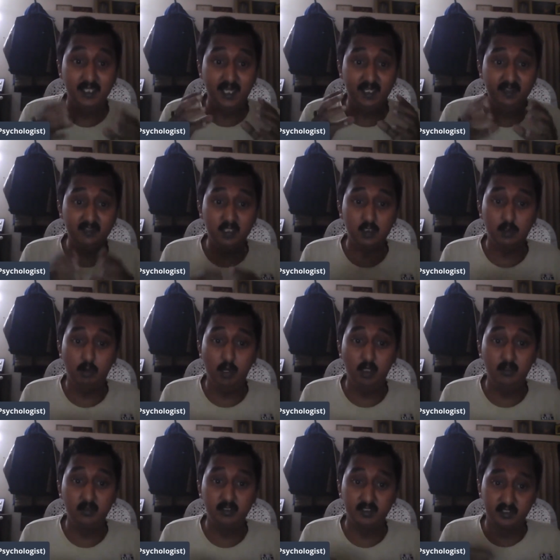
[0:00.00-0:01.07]
That is a
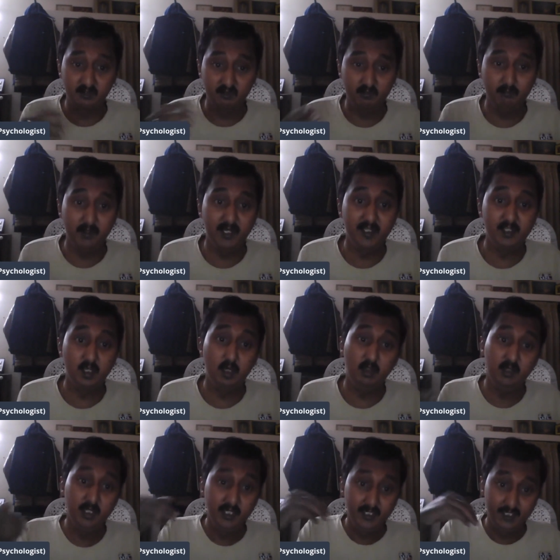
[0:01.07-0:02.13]
thought gives by
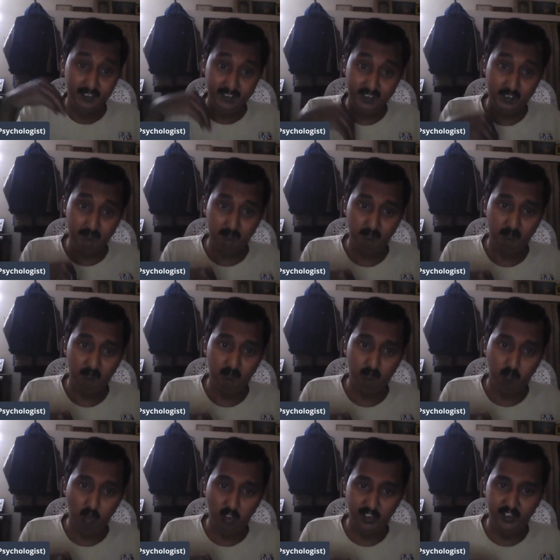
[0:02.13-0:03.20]
your inner
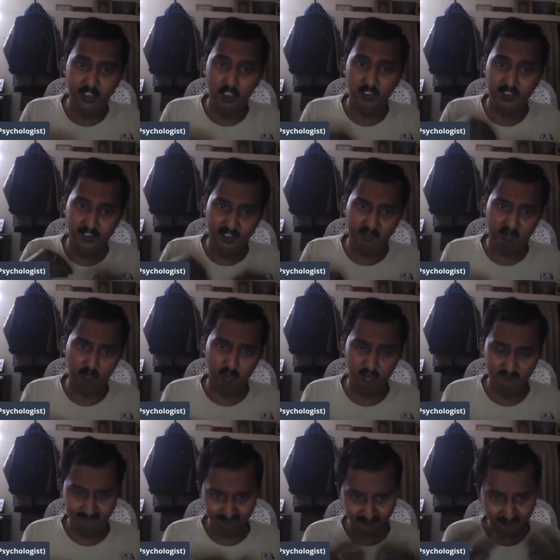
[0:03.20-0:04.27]
body or inner
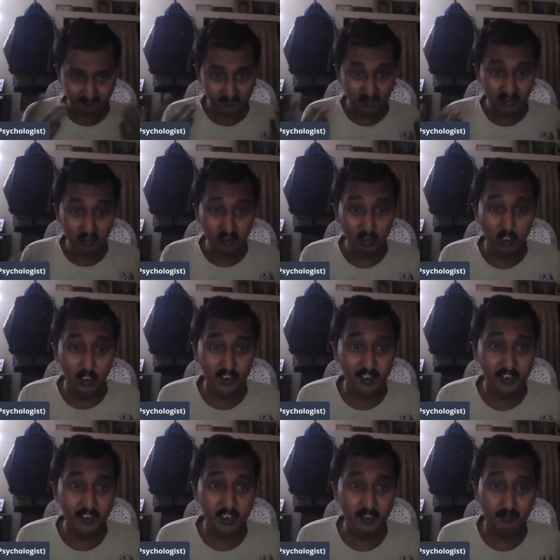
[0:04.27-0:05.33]
soul or
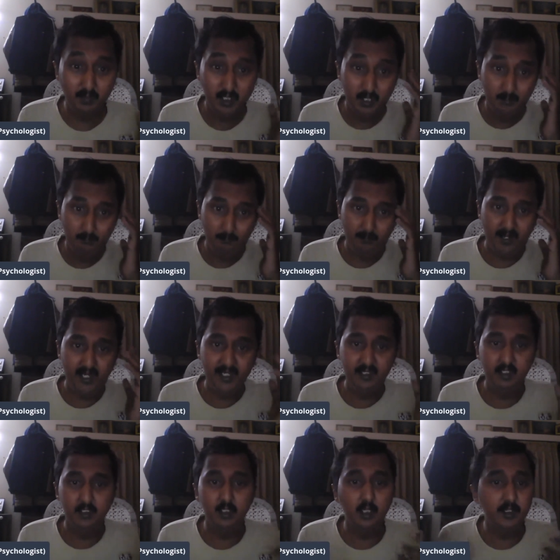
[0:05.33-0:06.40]
inner
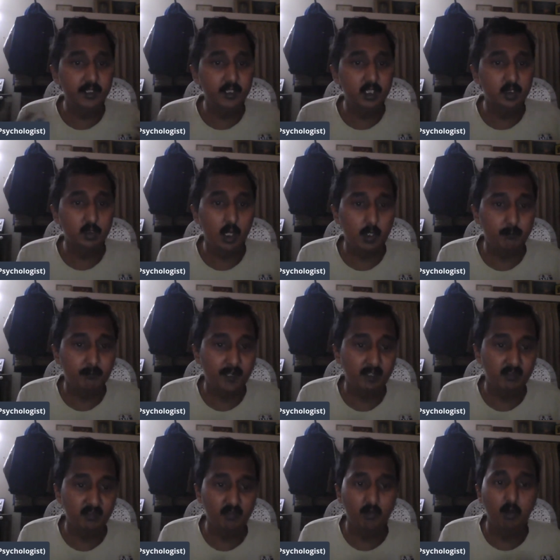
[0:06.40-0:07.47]
mind or inner thought
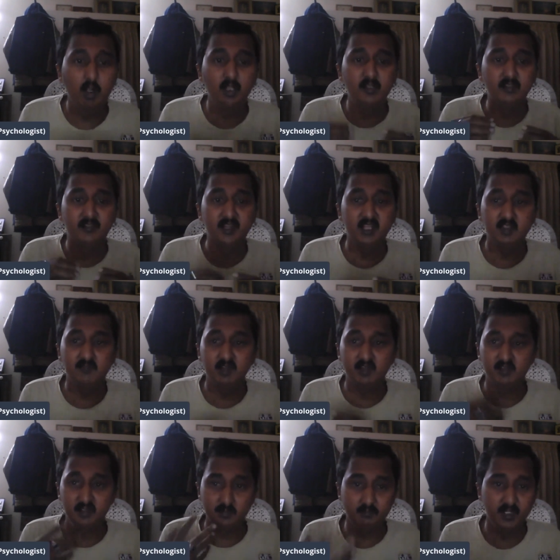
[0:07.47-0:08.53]
passes. All these things will
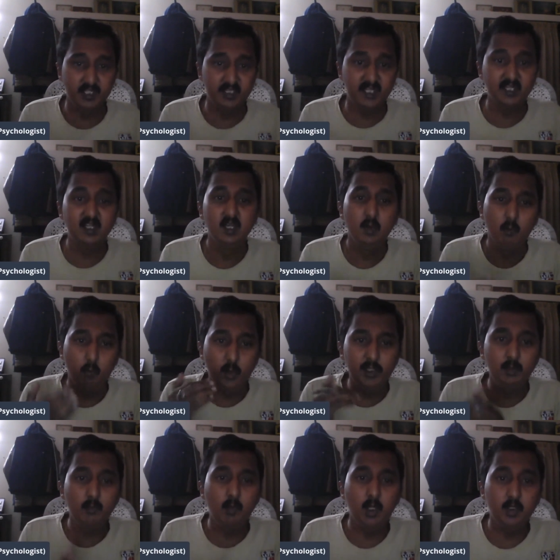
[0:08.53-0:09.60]
stimulate that why
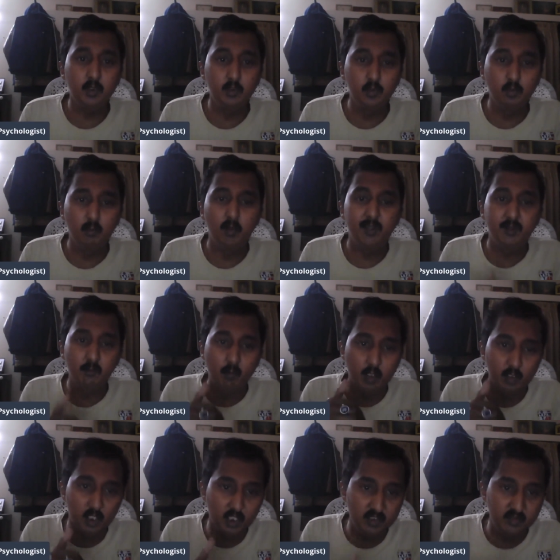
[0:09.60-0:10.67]
you want to do, why you
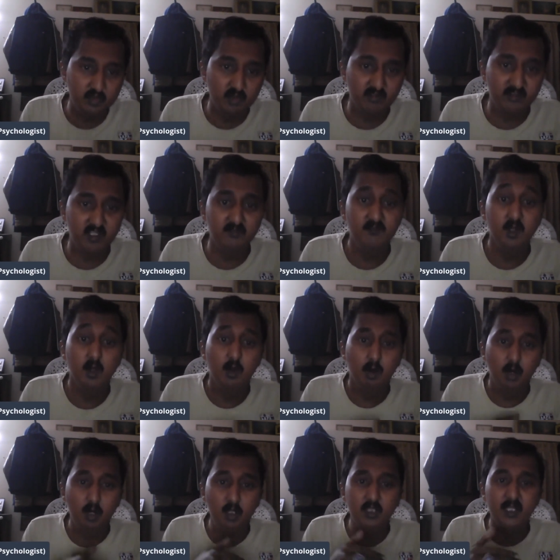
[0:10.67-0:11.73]
want to urge yourself.
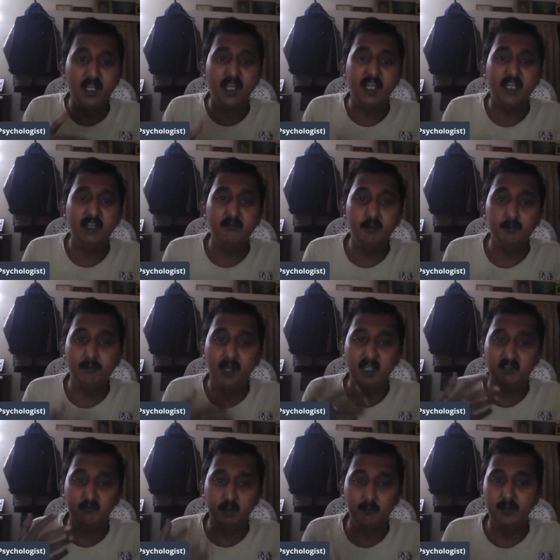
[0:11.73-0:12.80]
All the negative
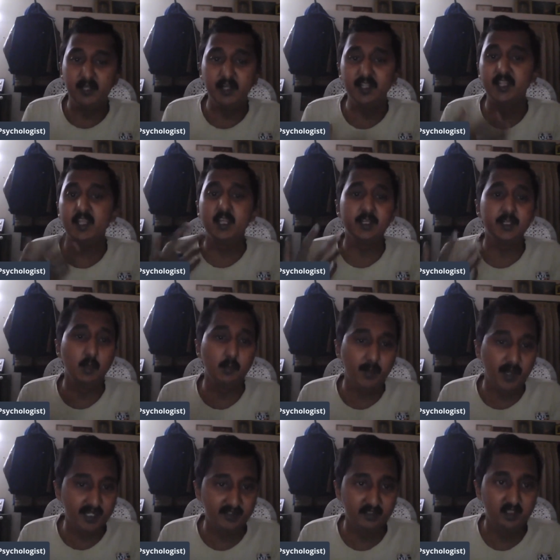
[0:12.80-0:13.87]
impacts will be ringing in your
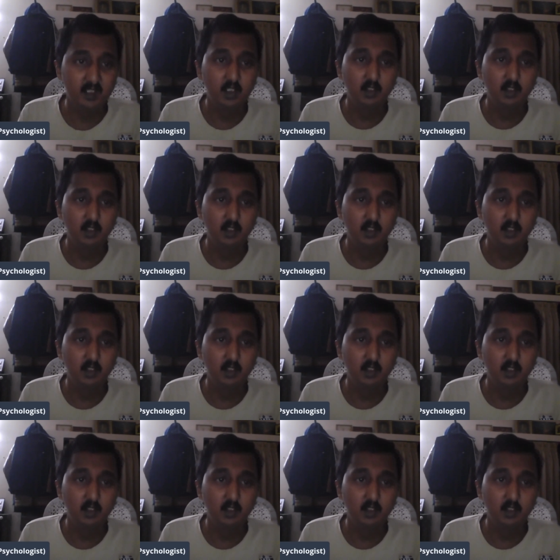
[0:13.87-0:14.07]
mind.